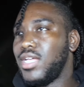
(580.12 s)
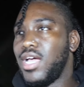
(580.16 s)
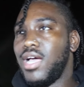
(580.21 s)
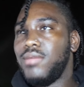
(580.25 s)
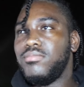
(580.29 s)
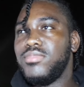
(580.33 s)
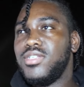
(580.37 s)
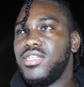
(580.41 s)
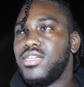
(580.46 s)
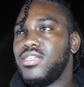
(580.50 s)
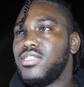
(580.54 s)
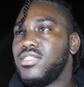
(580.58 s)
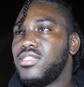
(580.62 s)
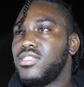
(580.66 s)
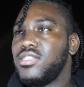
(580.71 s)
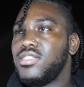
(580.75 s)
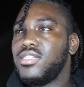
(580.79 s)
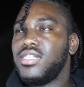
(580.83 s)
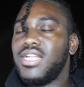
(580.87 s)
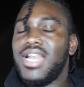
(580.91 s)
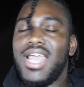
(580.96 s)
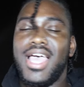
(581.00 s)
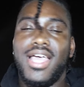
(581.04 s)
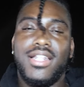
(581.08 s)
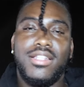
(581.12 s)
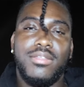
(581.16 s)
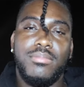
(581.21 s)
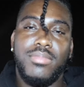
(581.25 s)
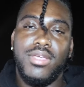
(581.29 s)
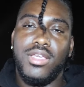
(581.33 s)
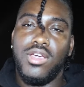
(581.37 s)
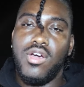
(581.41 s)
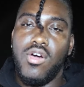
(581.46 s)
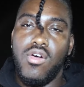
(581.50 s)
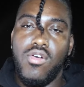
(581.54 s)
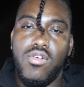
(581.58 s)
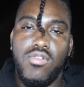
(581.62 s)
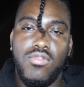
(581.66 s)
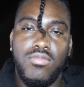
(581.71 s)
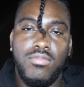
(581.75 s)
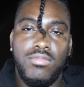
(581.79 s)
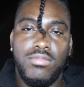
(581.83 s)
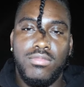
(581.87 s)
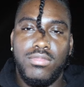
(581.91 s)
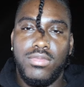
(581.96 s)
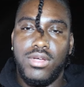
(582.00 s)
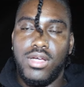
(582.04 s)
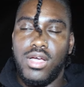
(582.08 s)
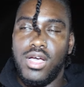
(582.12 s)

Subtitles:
I'm just glad to be home.